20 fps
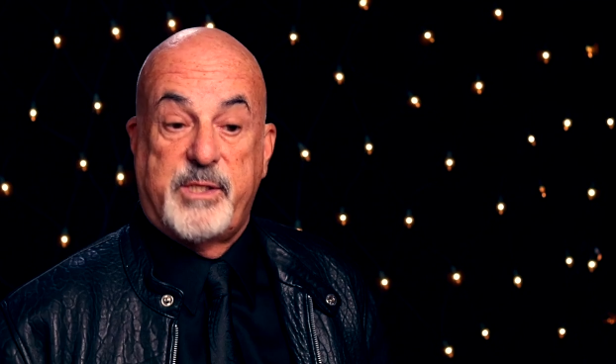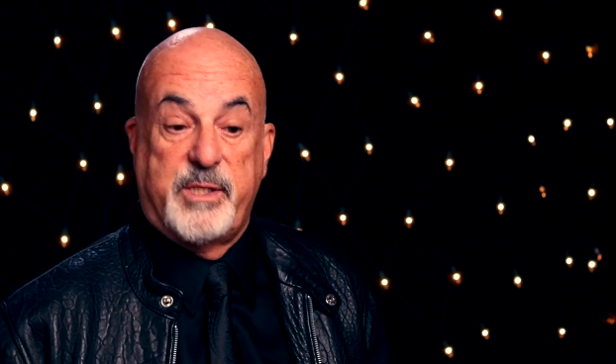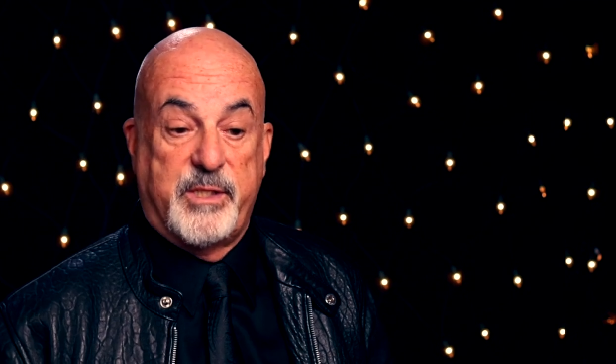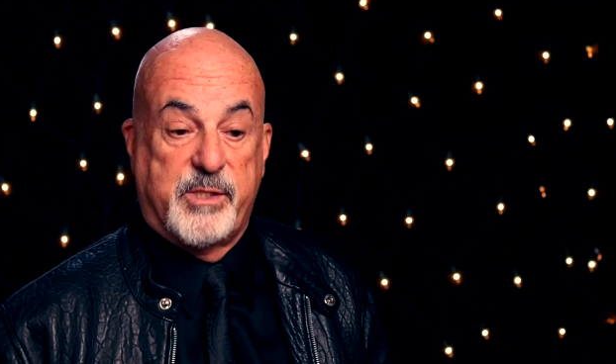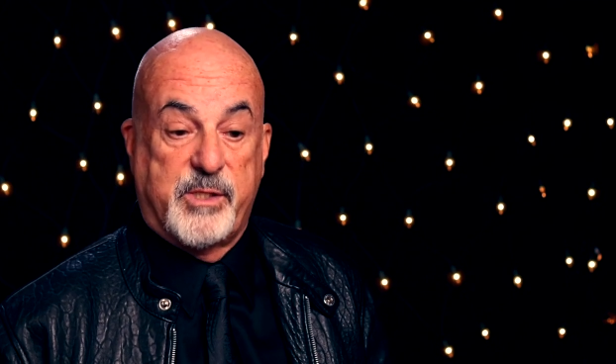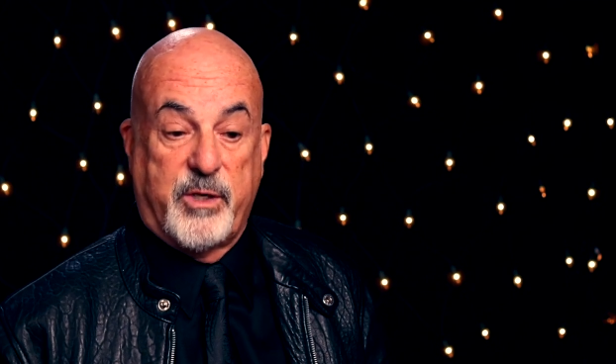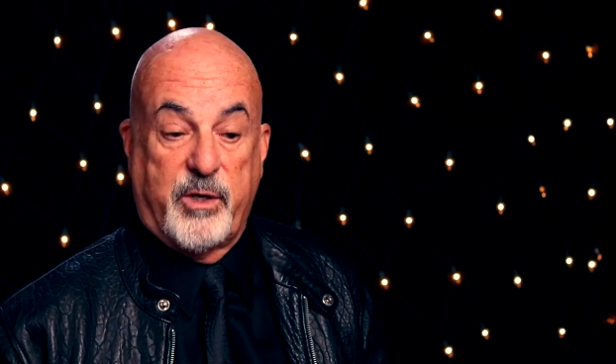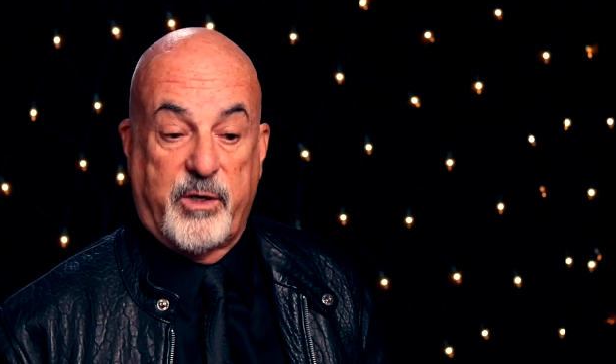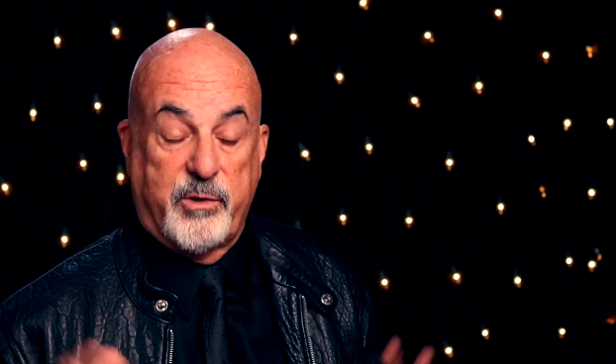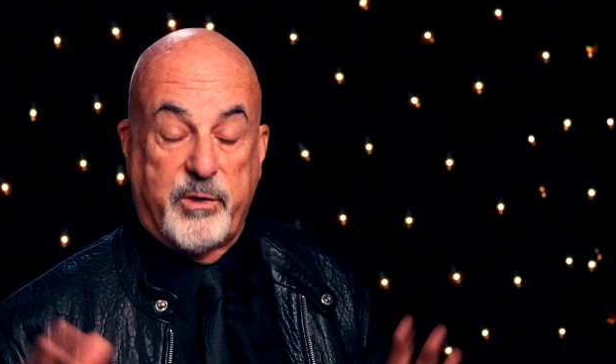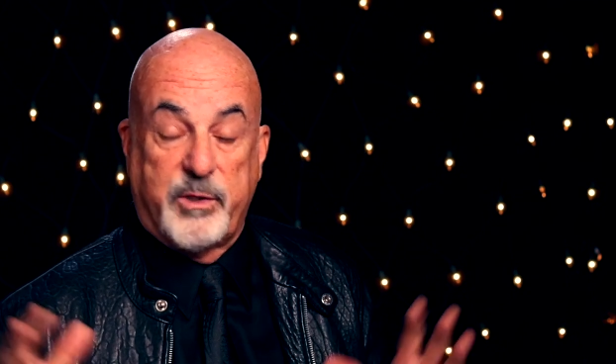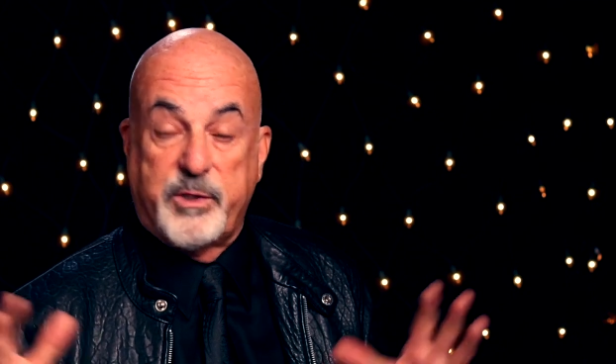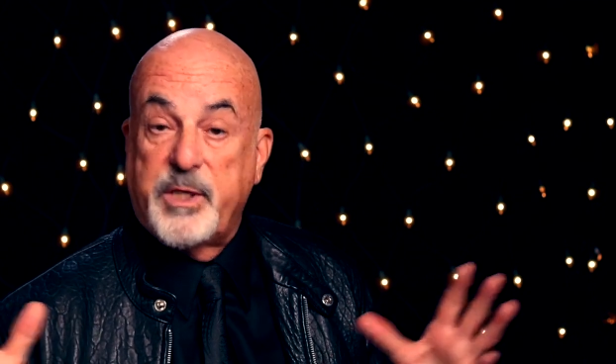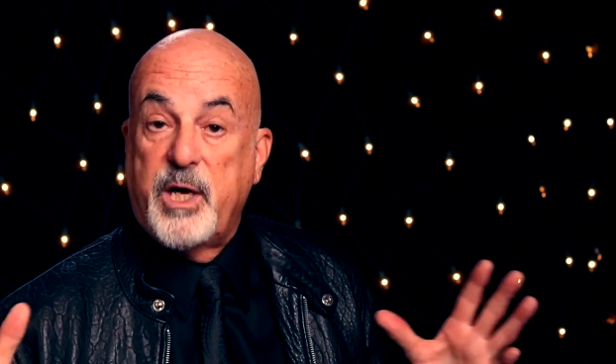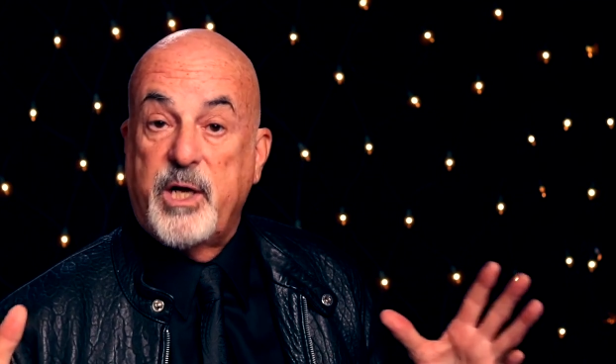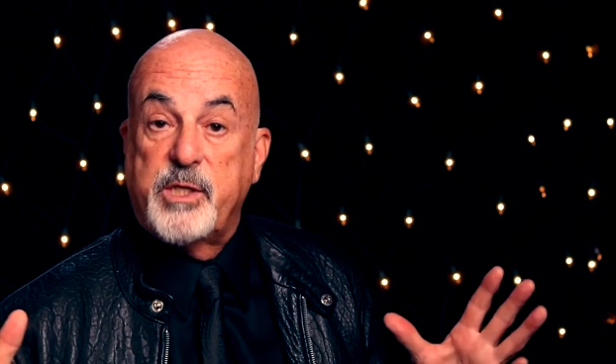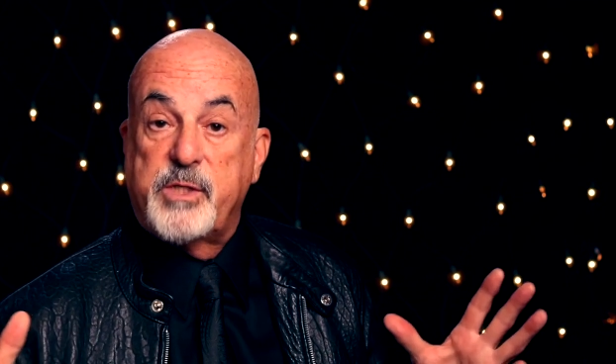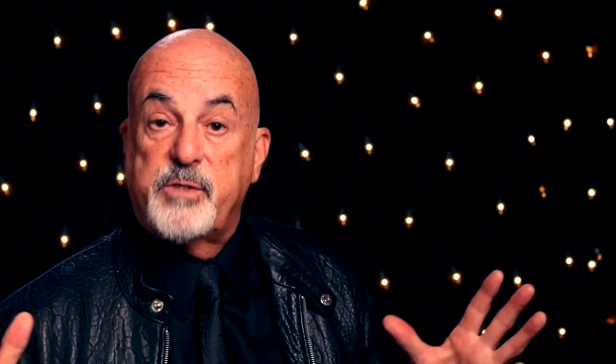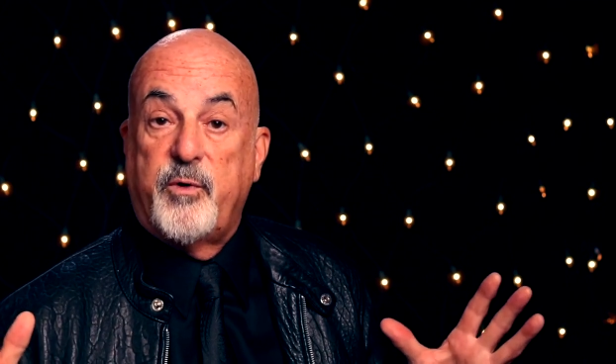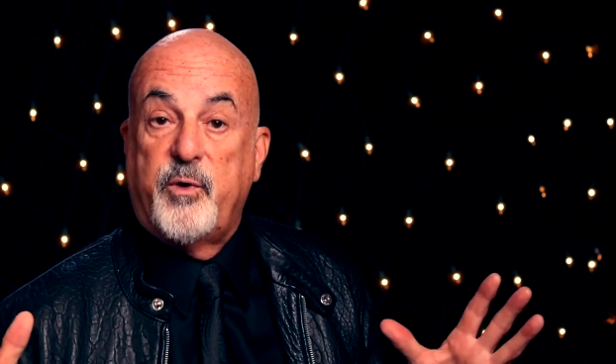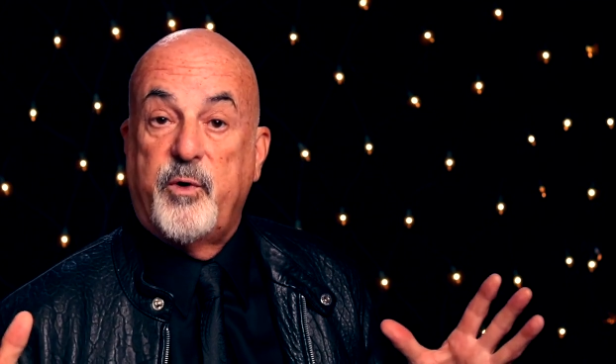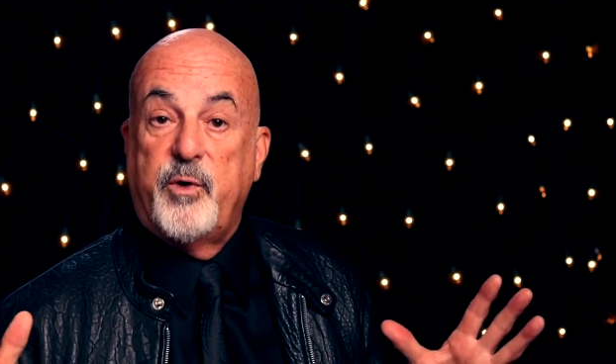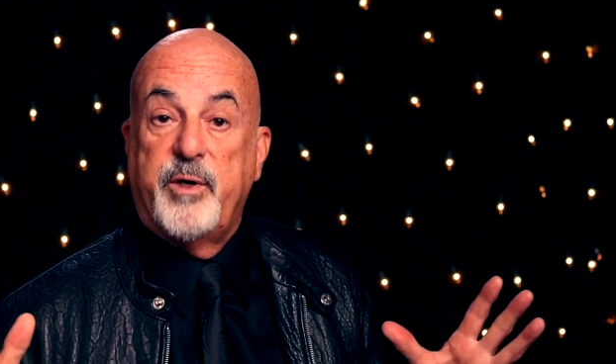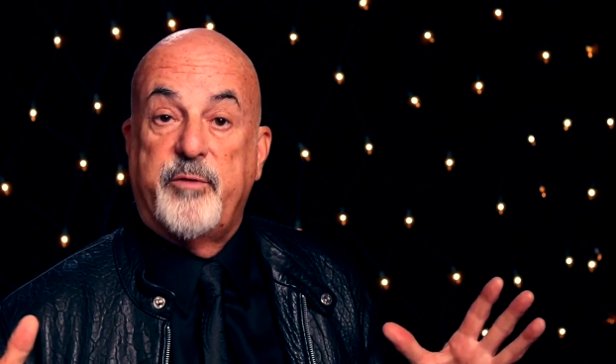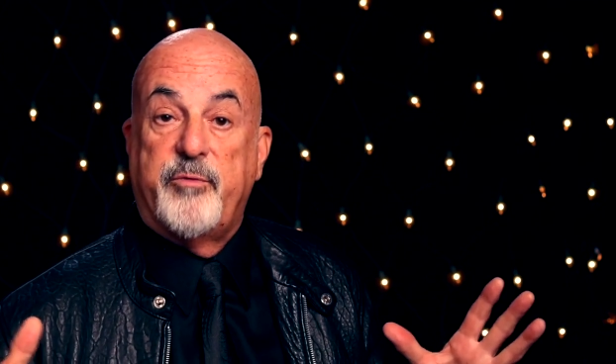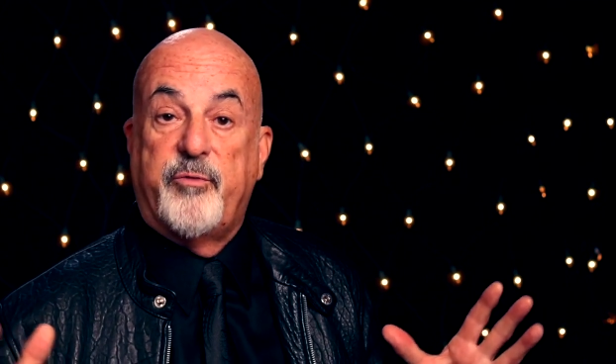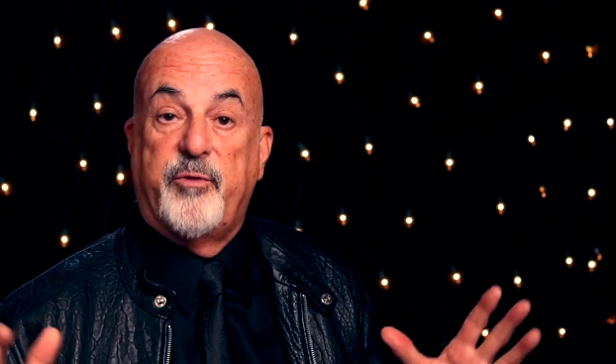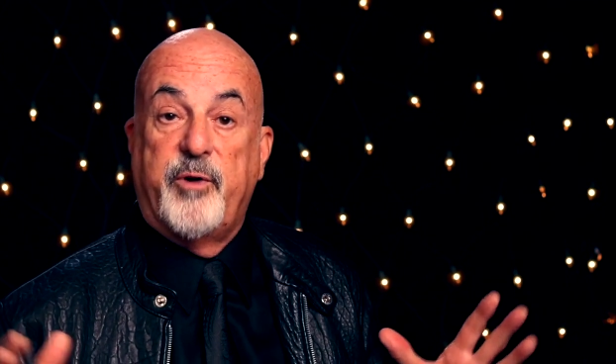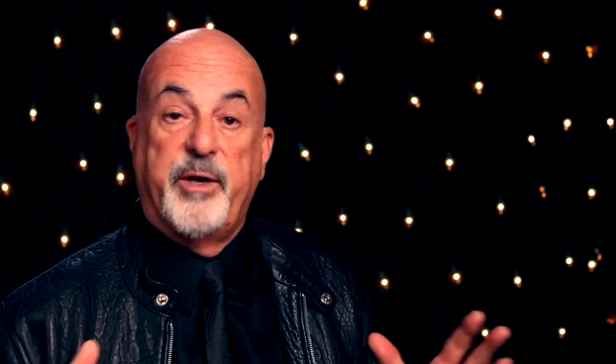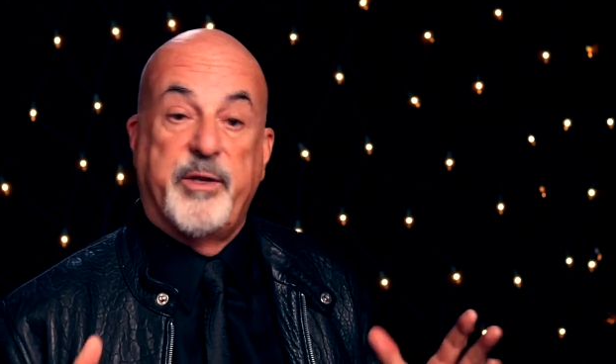It's got a little dance floor in the
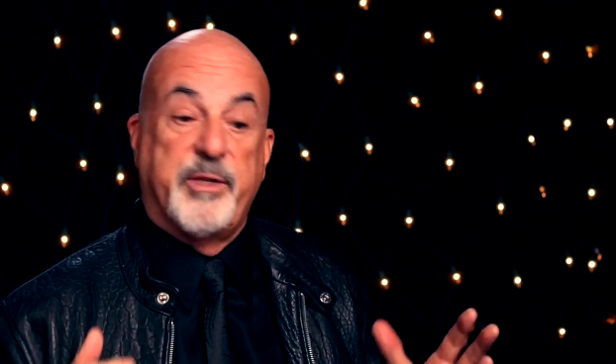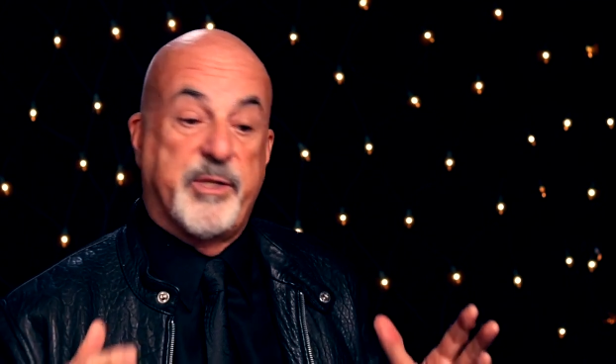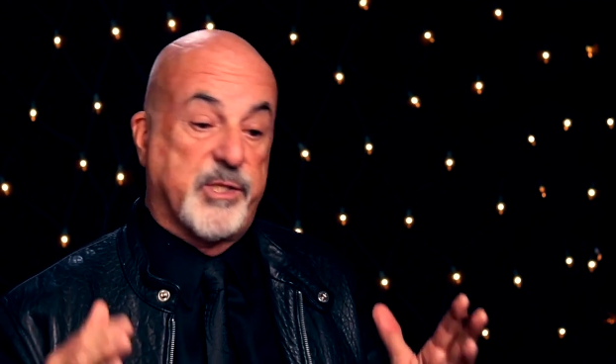front.